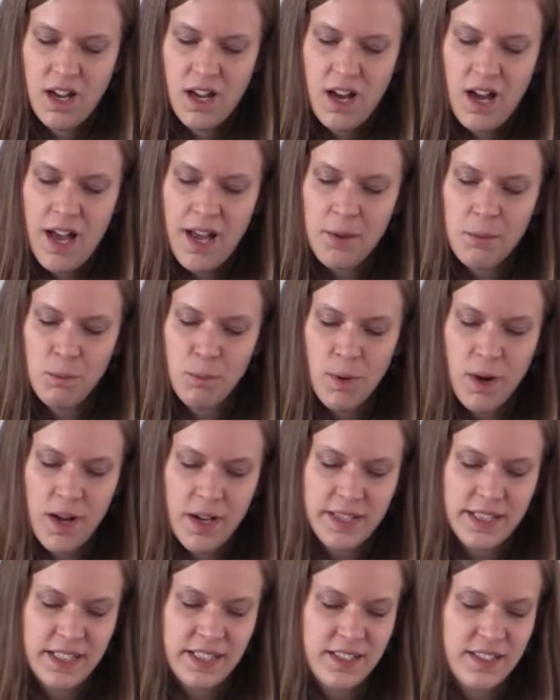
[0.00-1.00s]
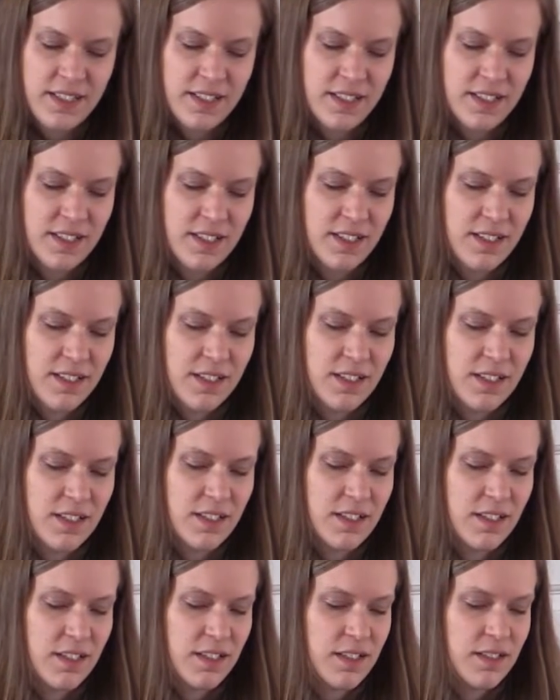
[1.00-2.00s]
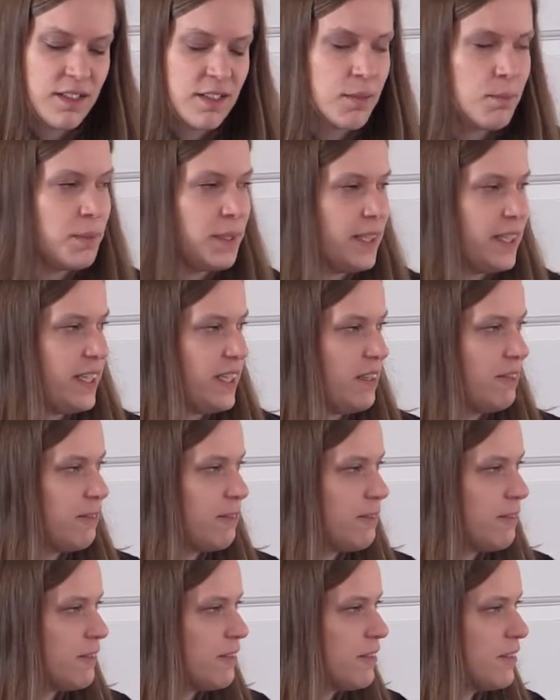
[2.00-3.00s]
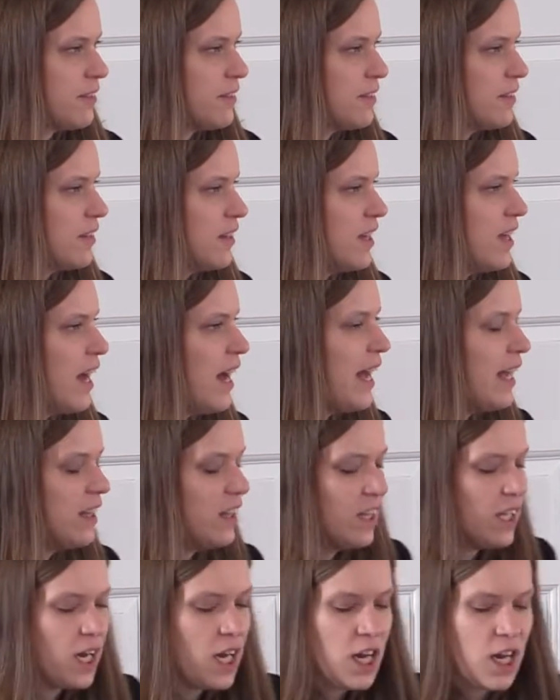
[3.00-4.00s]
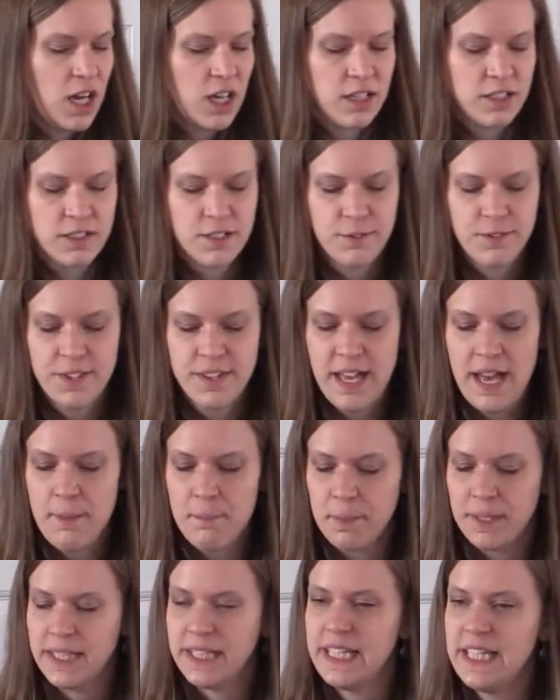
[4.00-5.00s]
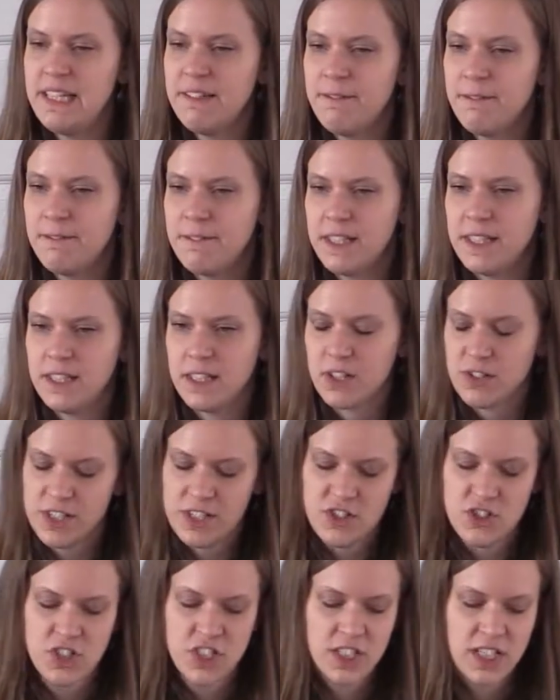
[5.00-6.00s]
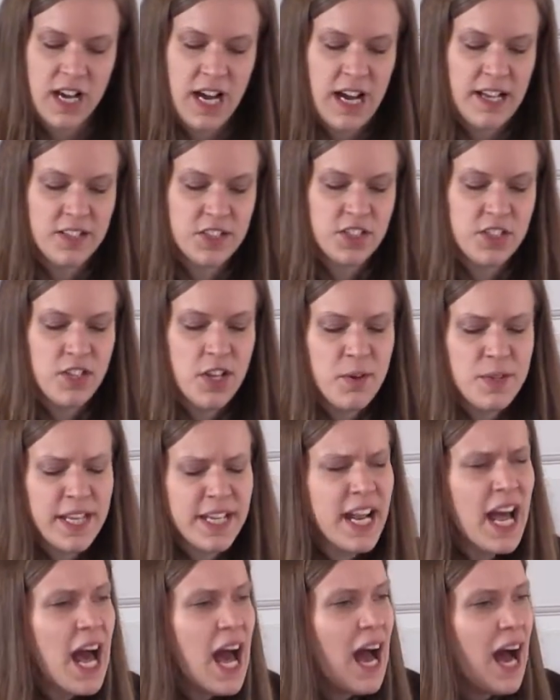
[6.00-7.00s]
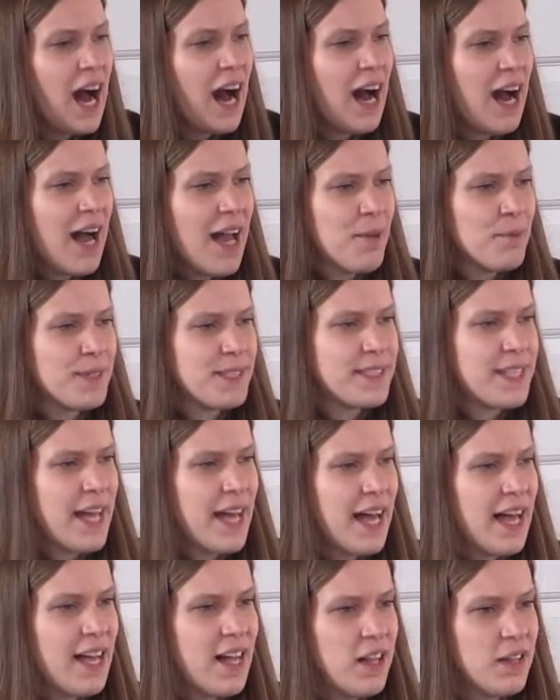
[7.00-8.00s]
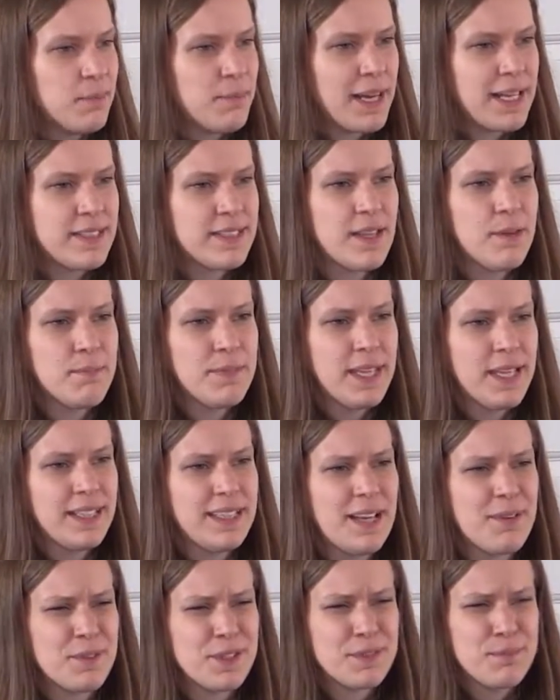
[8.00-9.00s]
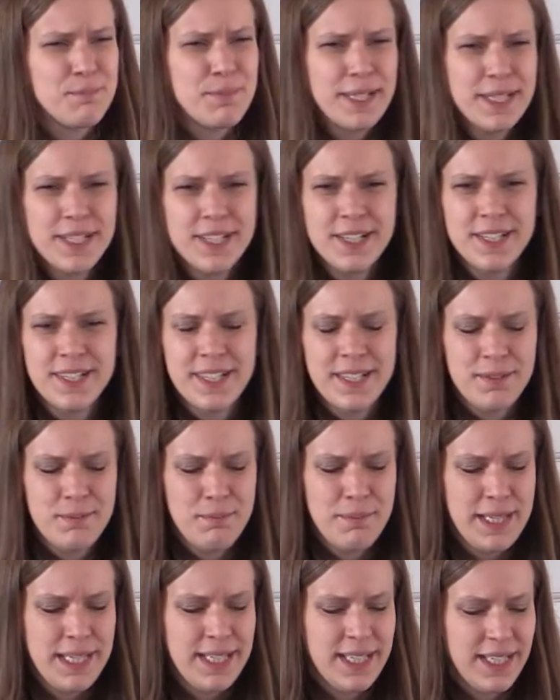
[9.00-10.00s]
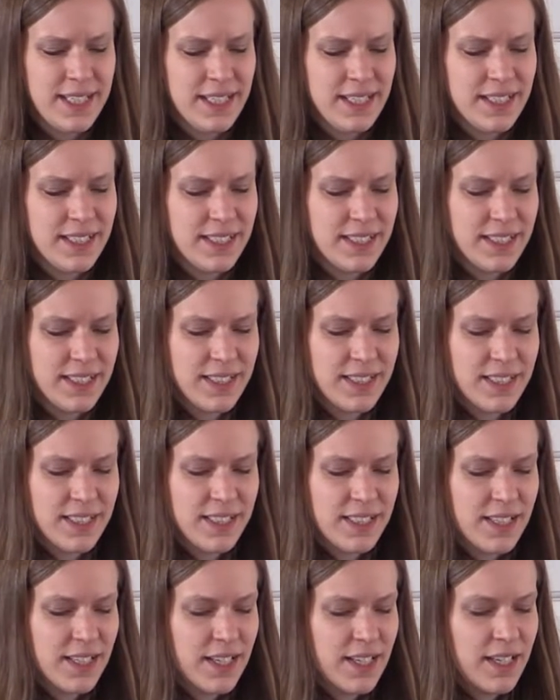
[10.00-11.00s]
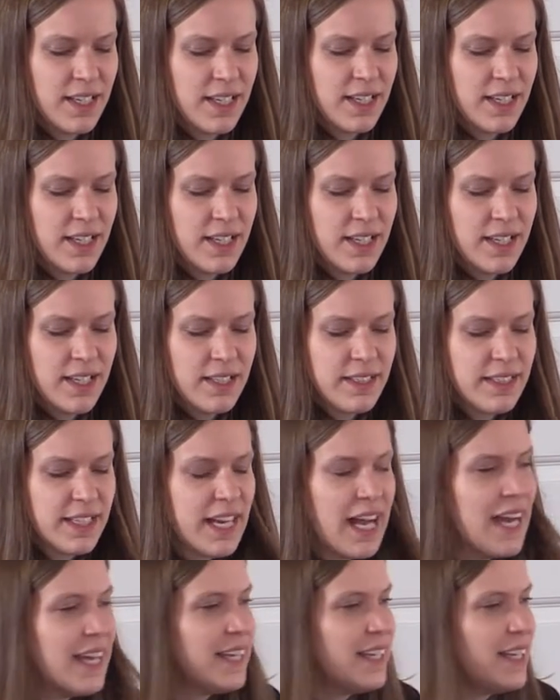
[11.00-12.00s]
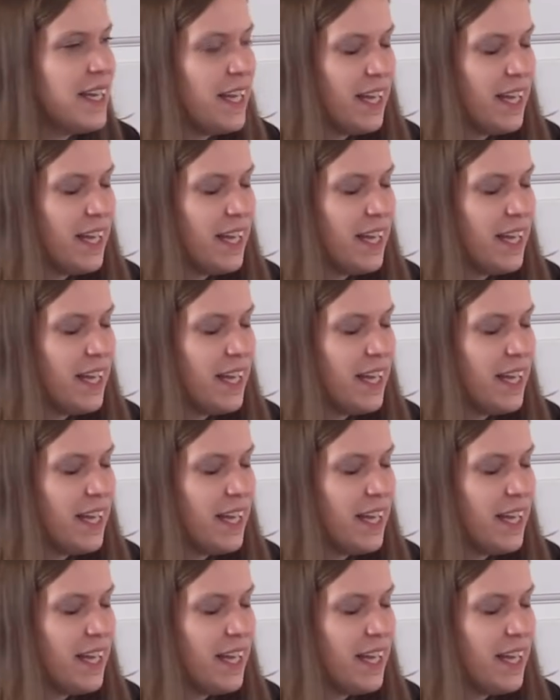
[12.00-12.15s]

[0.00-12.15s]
I wanted to believe. I longed for that belief in the Christian God, to know that I was held by something that was bigger than me, that I